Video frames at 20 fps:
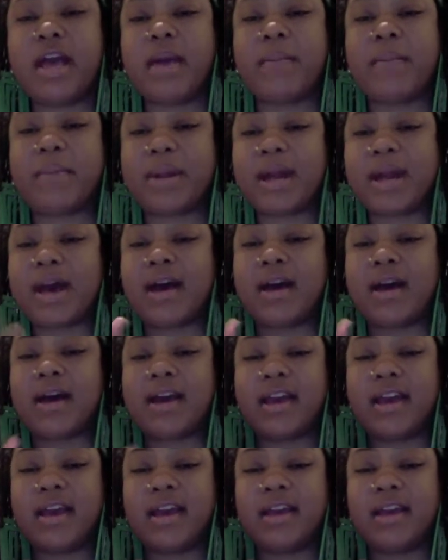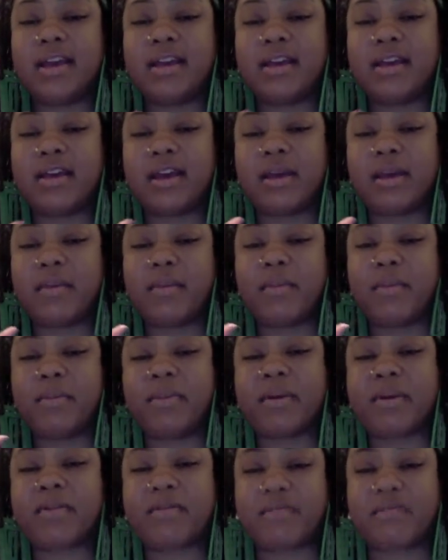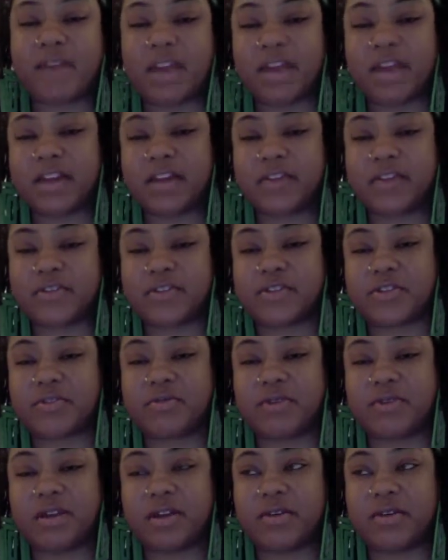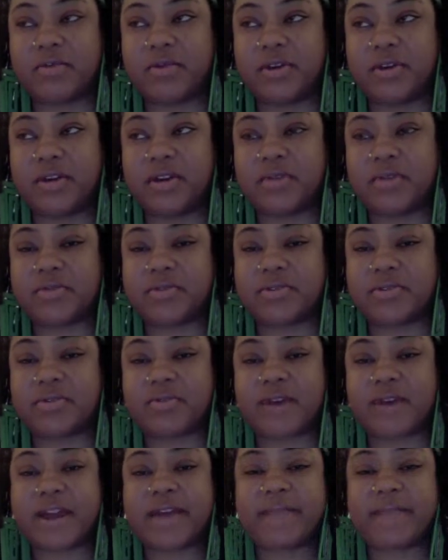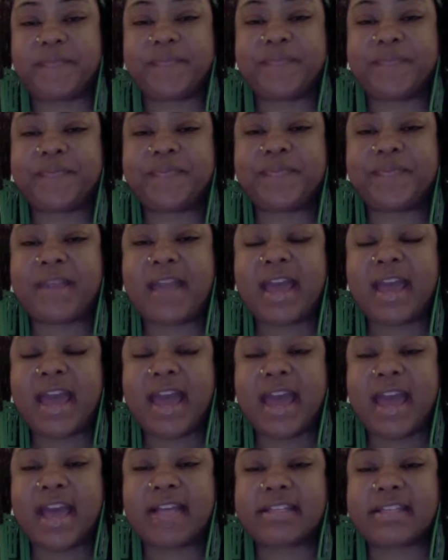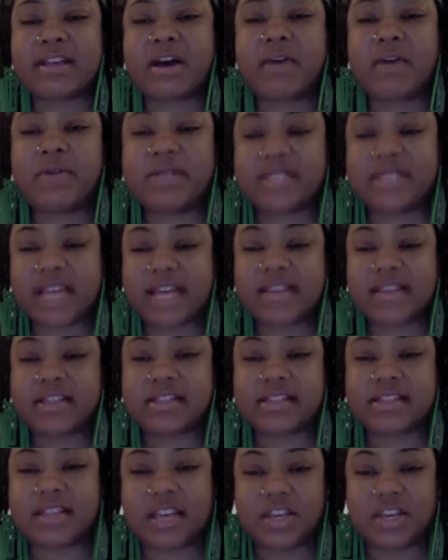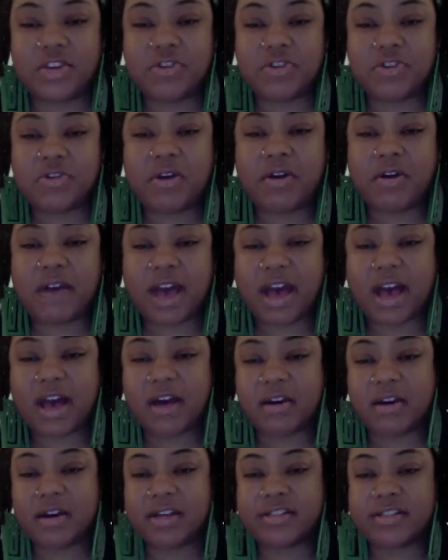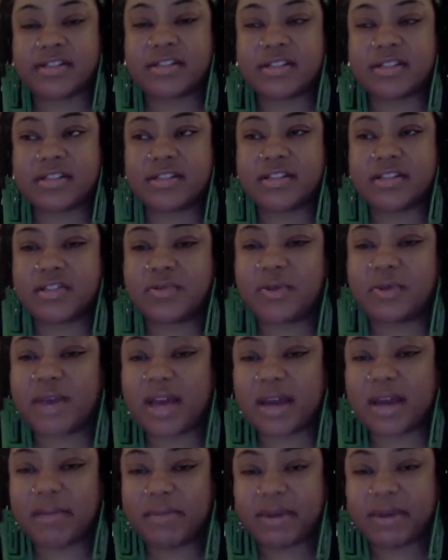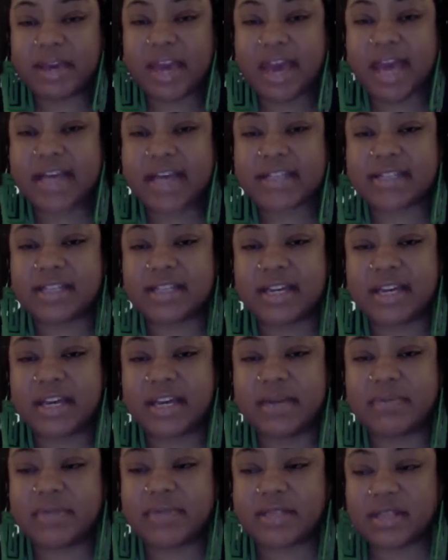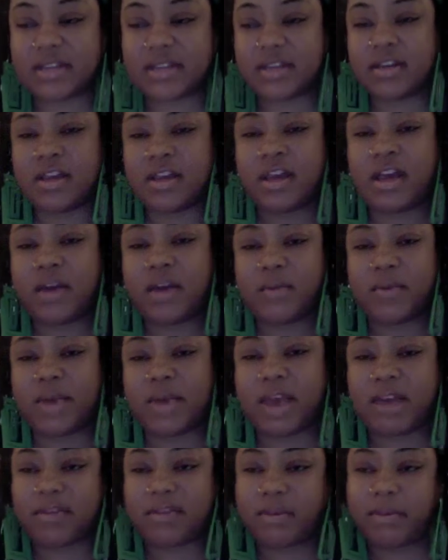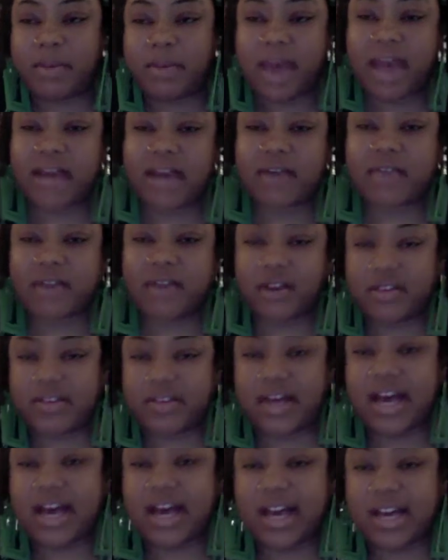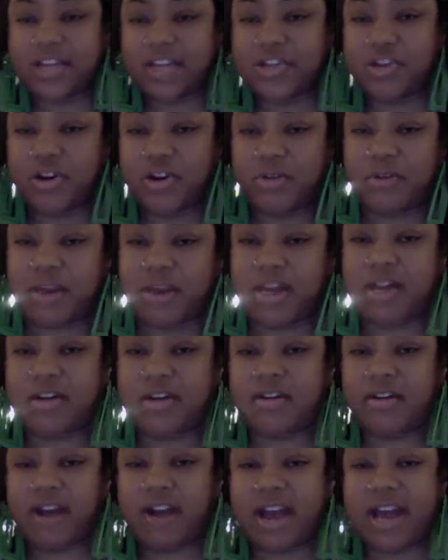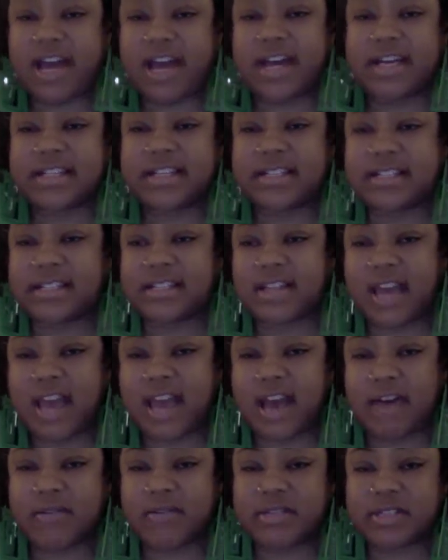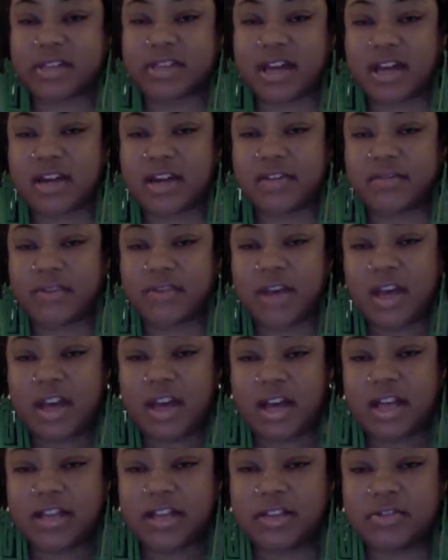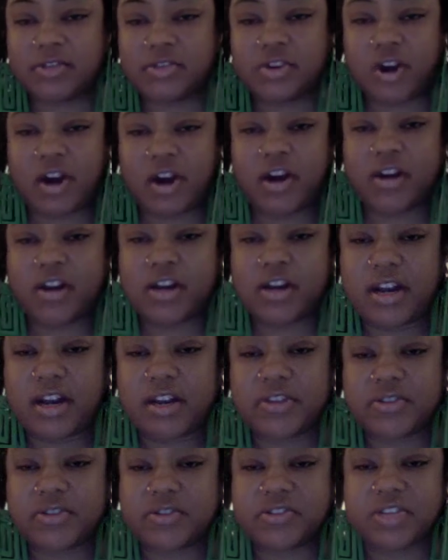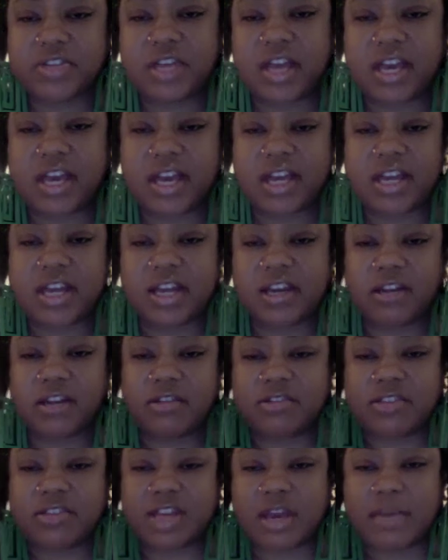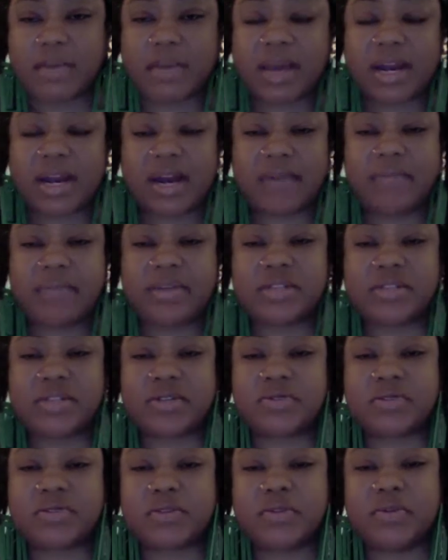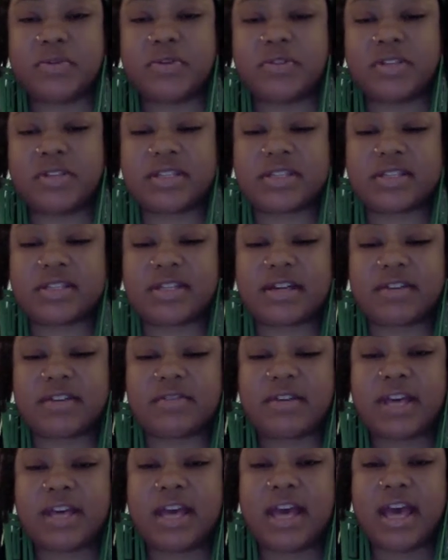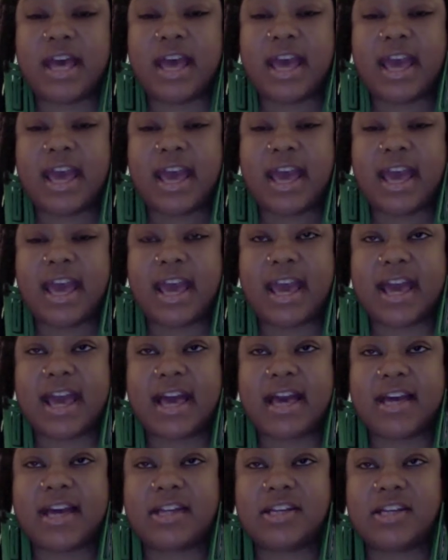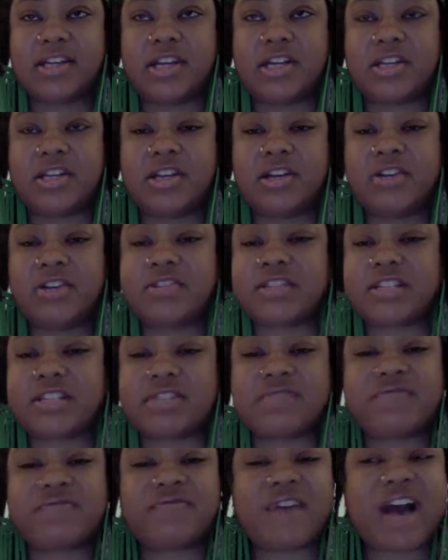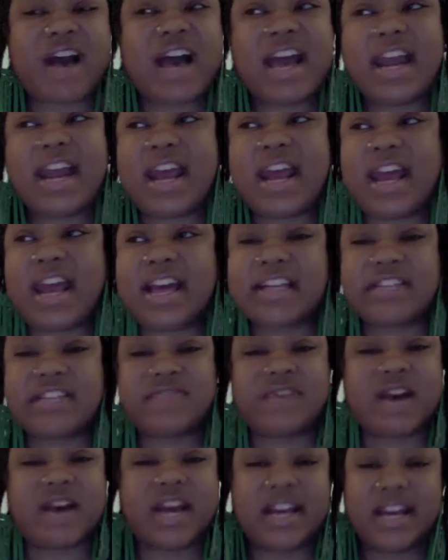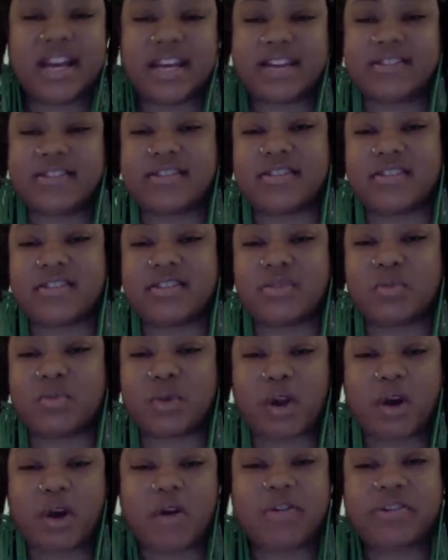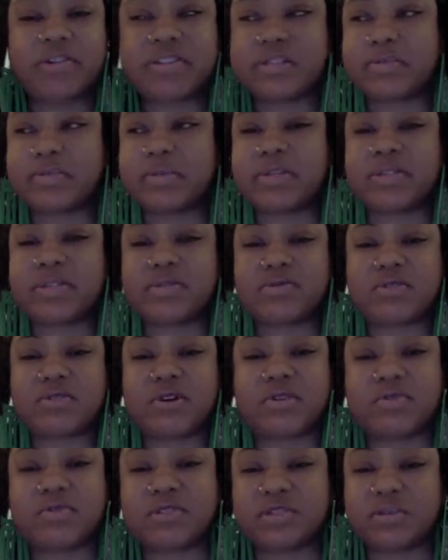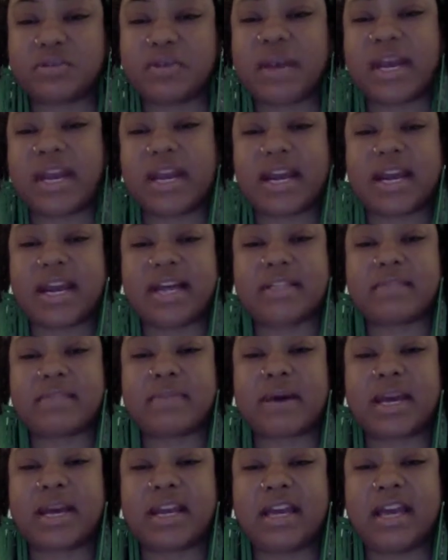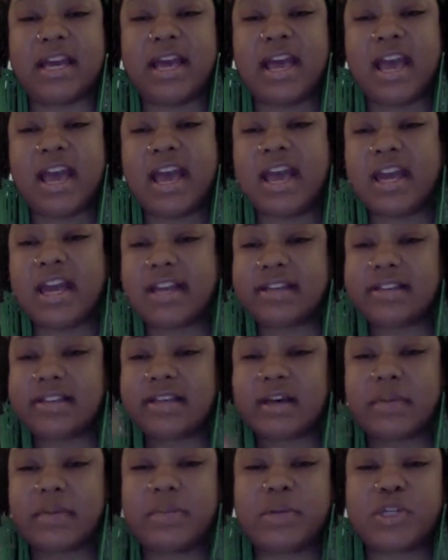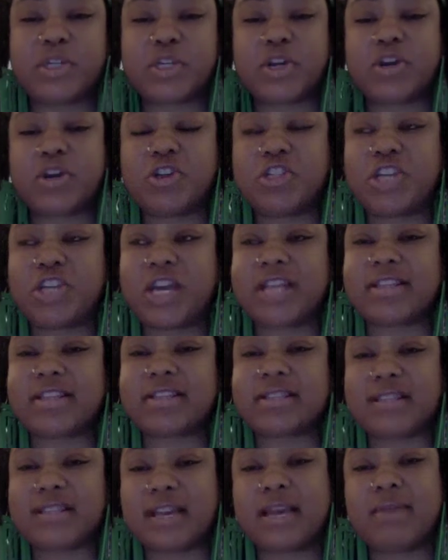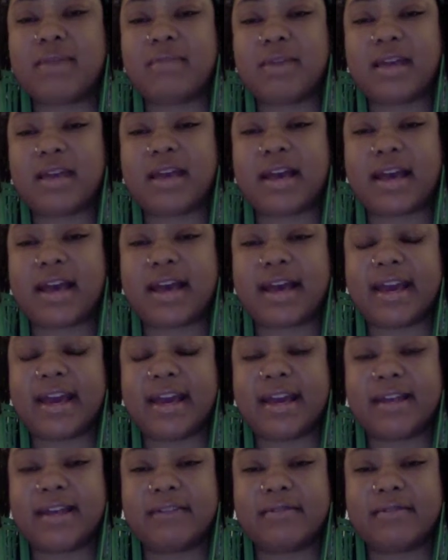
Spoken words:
But I am a big fan of Serena Williams, right? And so I always had this thing. You know how us sisters, we got a big ass and hips, and we have the back of our thighs, right under our ass, and how it's kind of a little darker other skin, and the skin may not be so smooth and stuff. And here's this fine ass sister with all this muscle tone, this banging ass body. And I saw a picture, and she had the same thing I had,